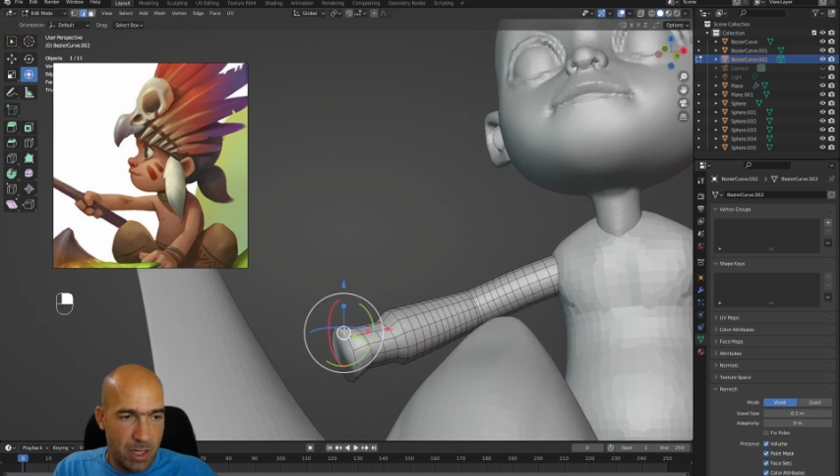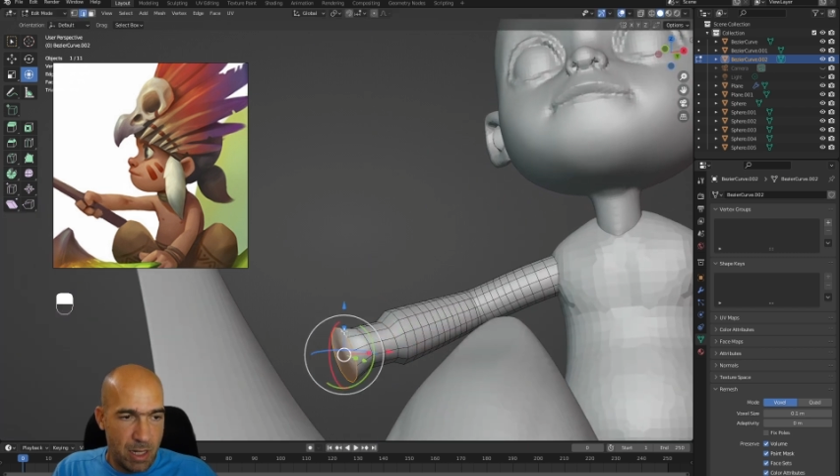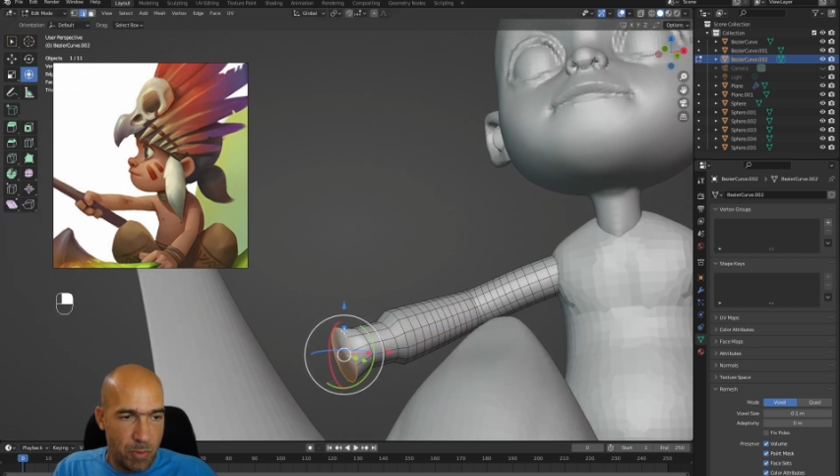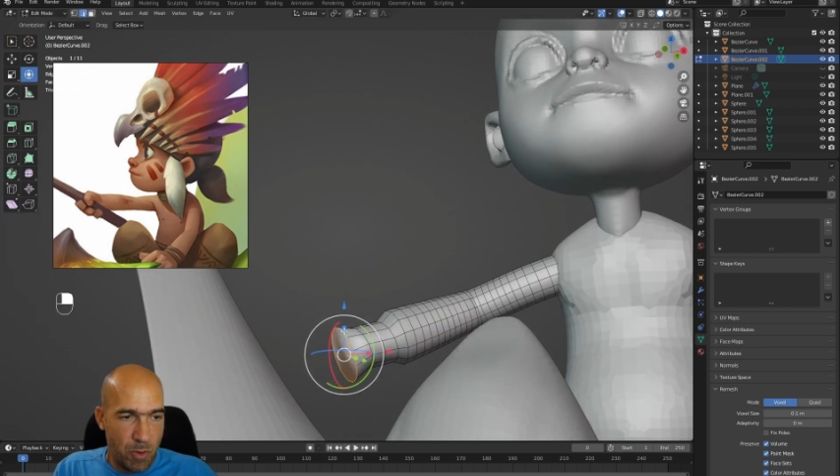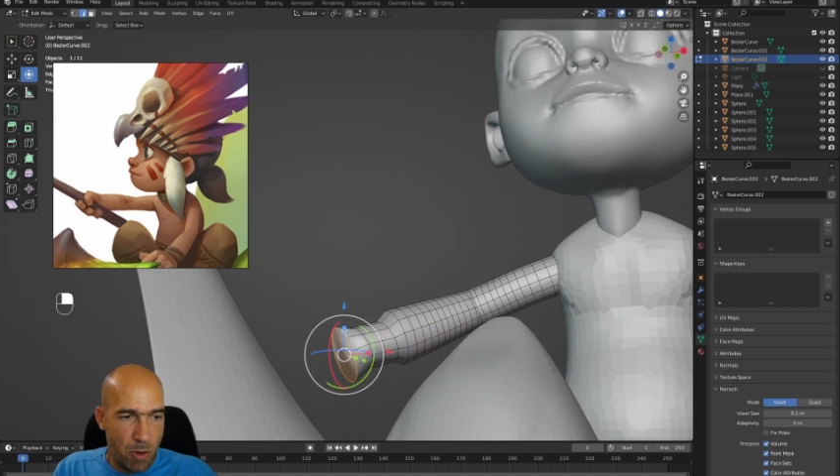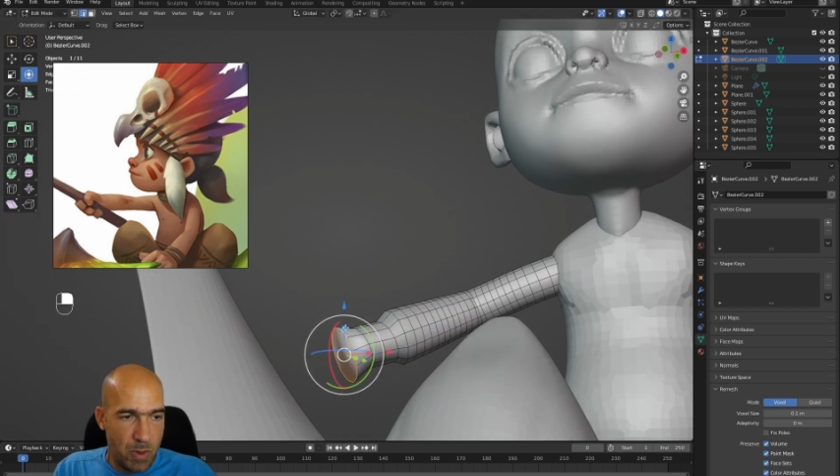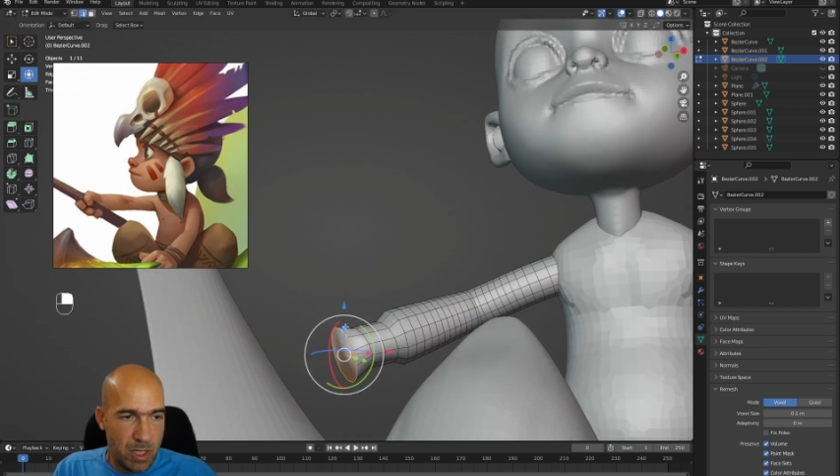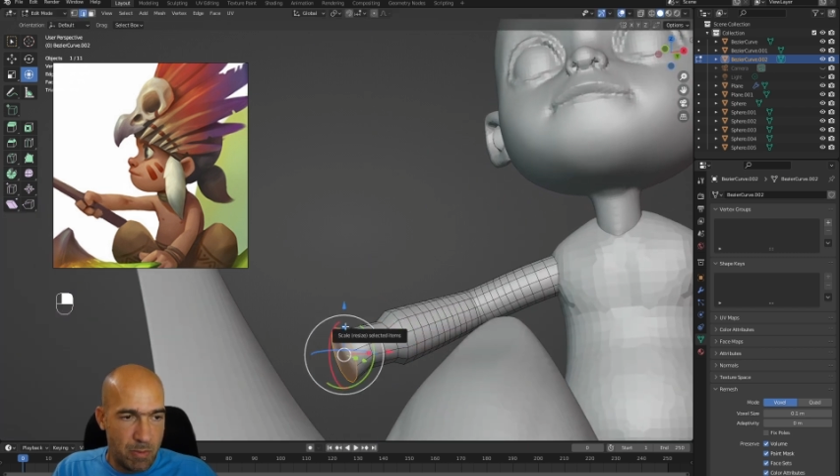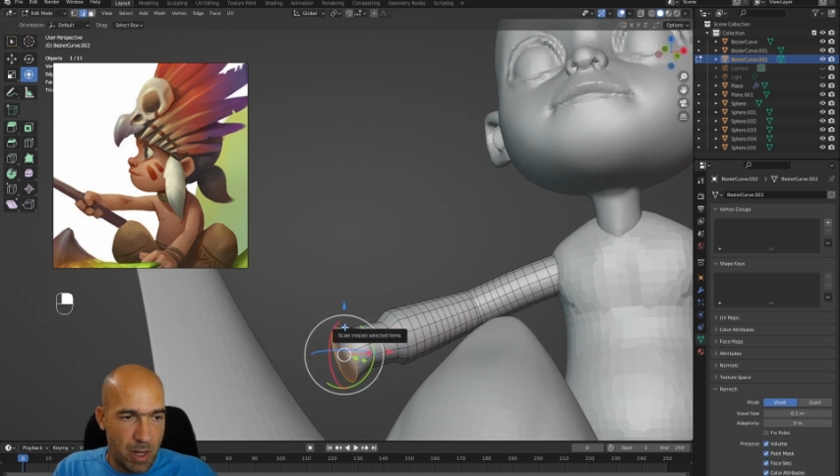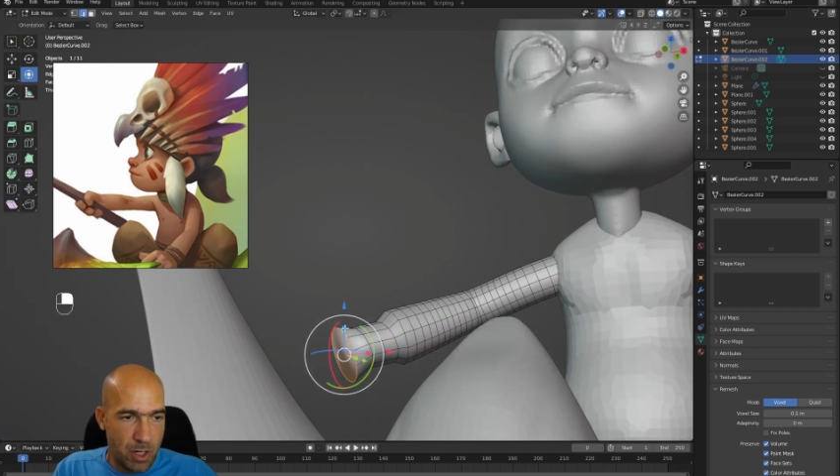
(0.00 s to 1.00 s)
and I'll
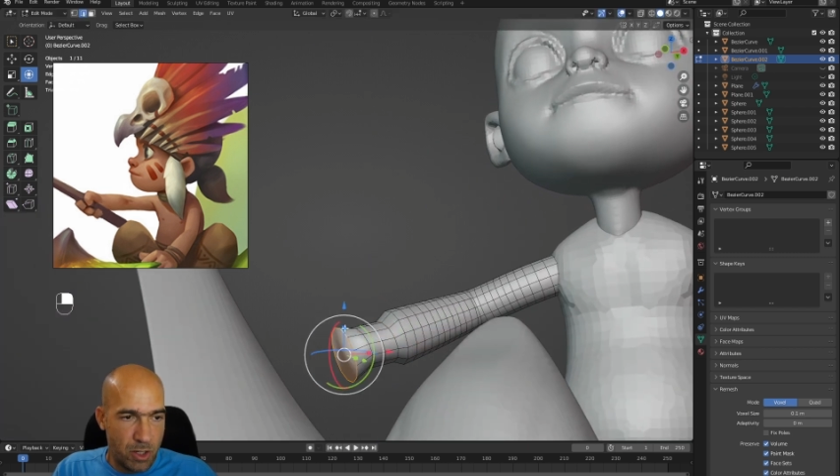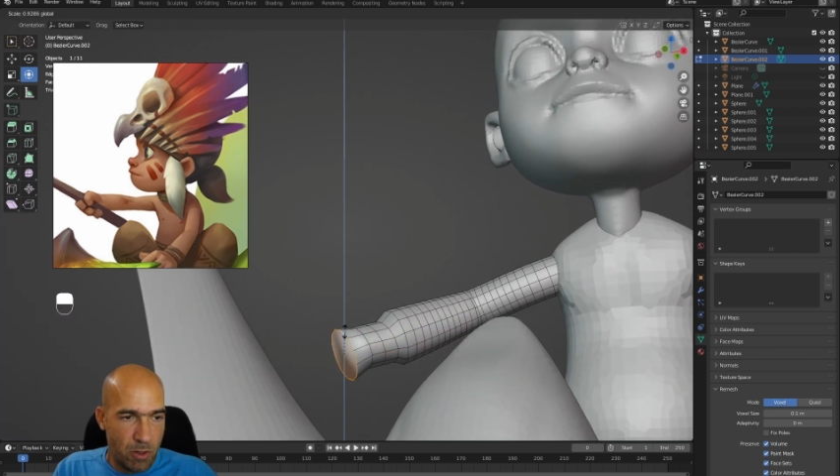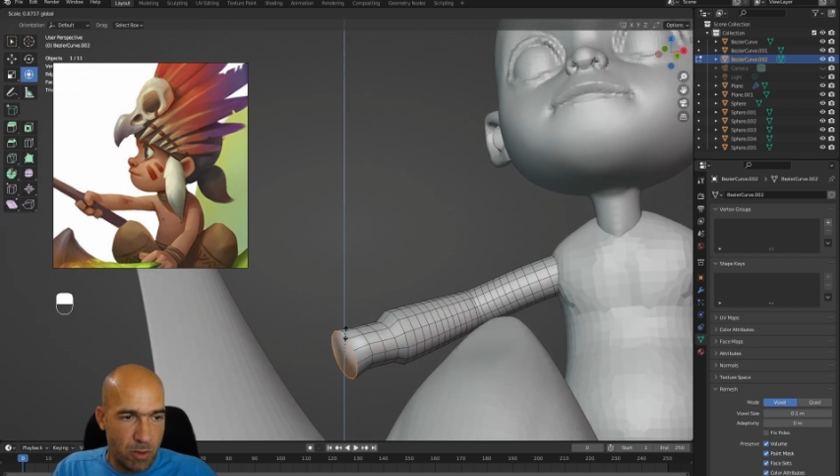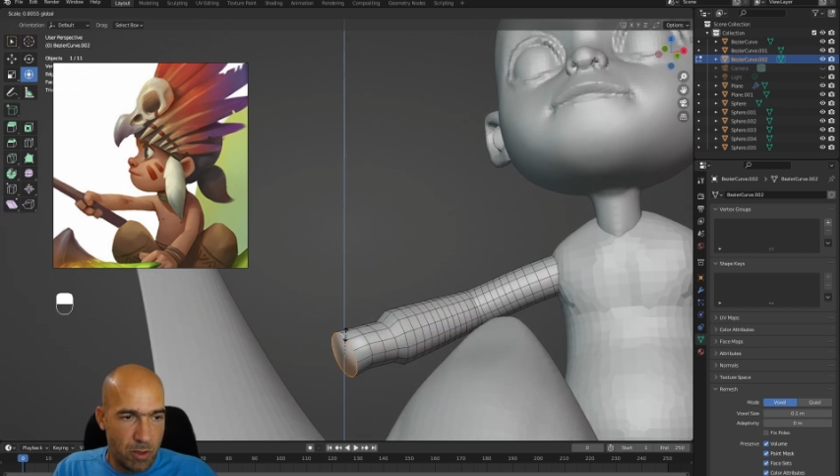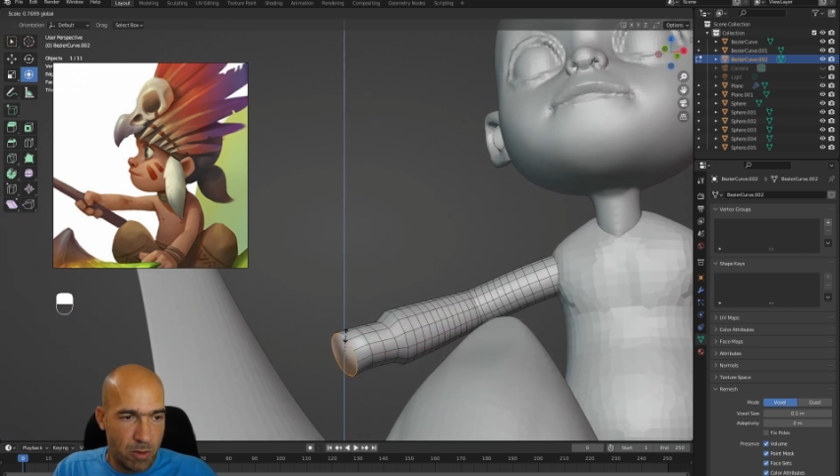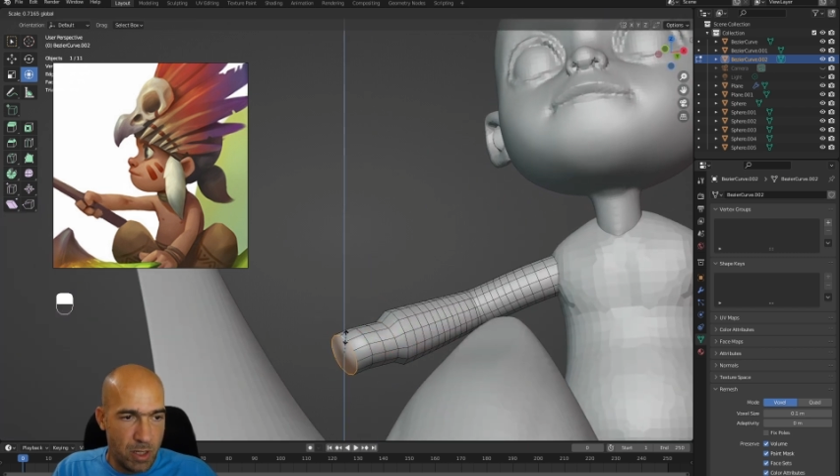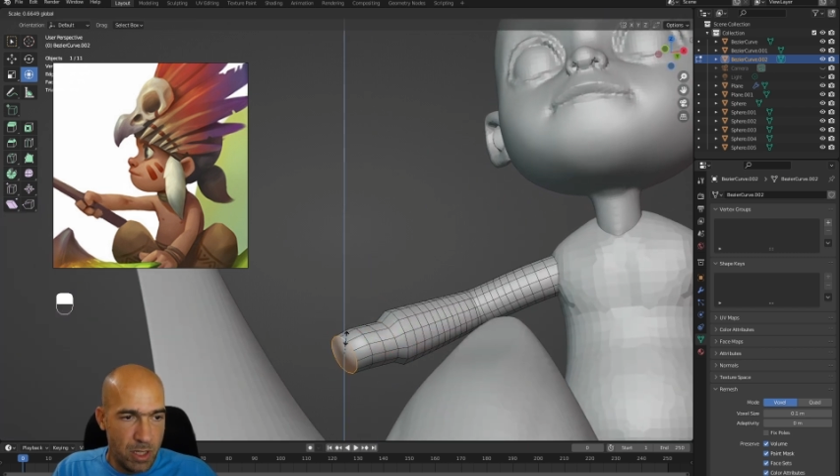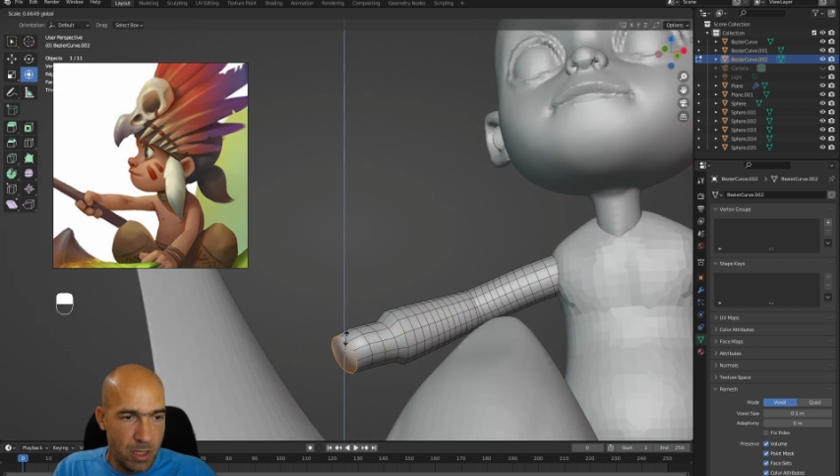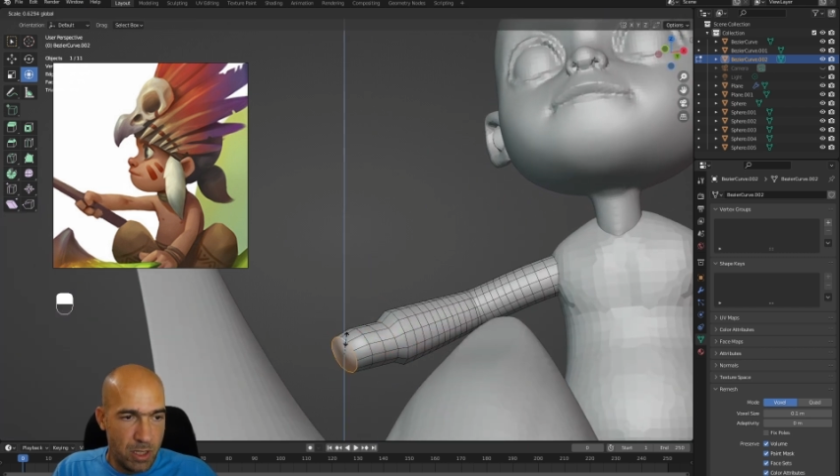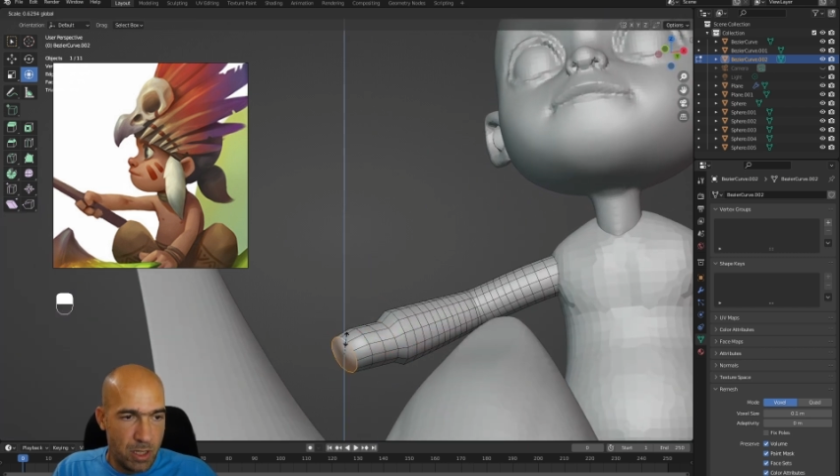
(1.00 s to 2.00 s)
probably smash also
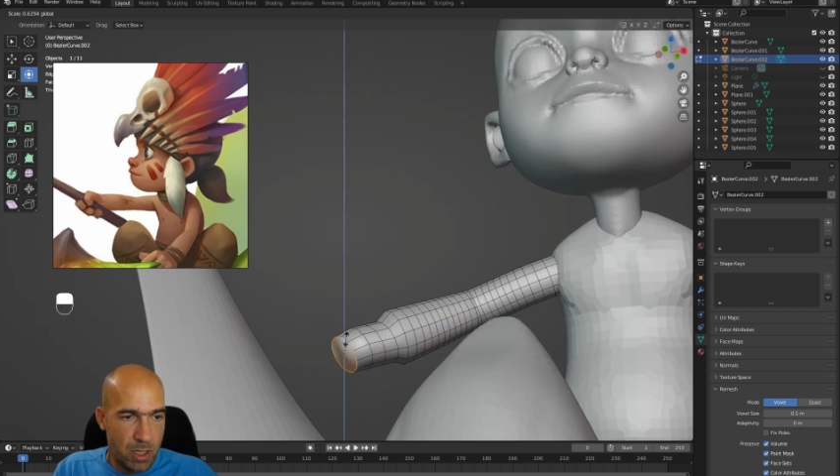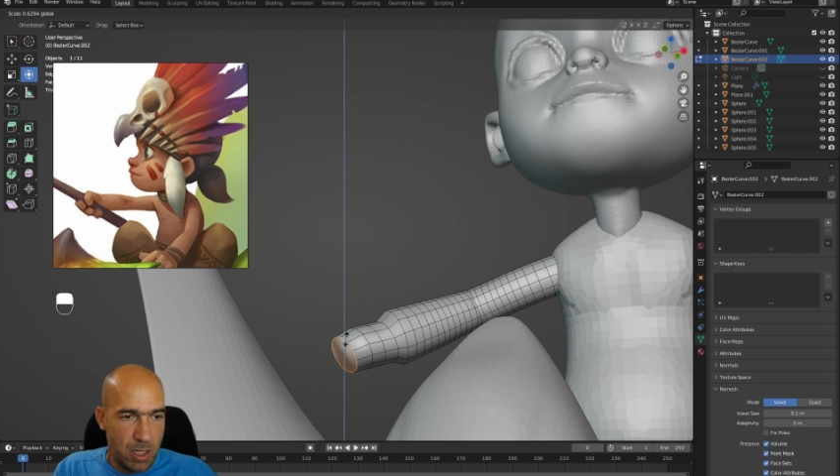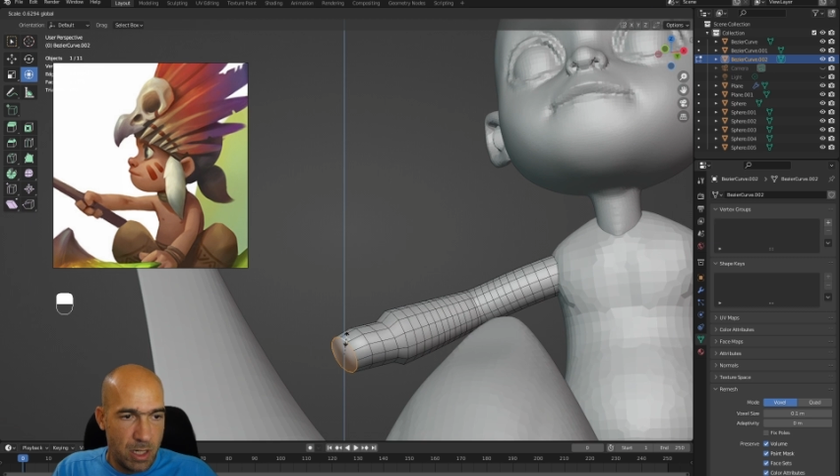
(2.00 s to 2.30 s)
this,